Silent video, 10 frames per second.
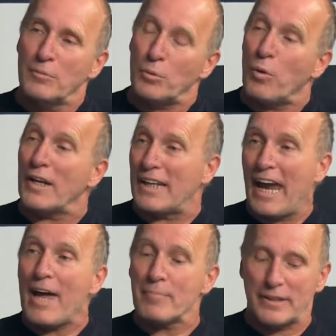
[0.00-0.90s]
But what had
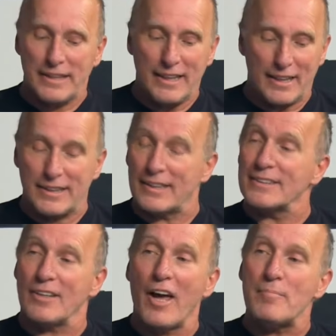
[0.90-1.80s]
happened, he had the
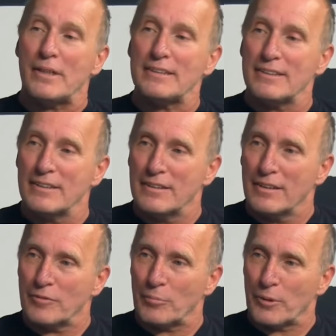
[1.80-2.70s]
assignment
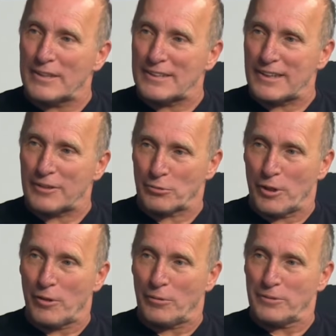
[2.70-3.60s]
from President
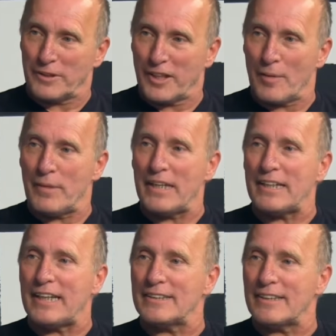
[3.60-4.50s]
Grow to come in
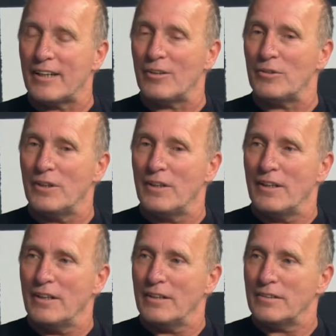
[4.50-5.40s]
and tell
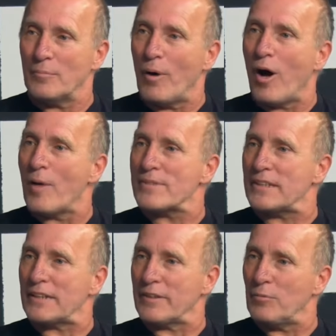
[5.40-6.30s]
the moms
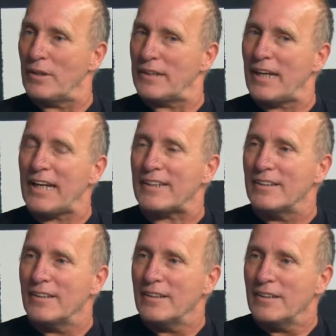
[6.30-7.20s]
and everyone, hey,
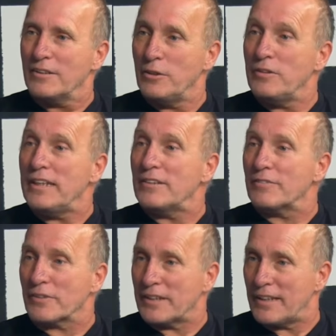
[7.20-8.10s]
you need to
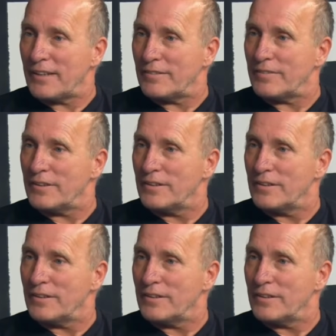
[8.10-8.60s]
forgive.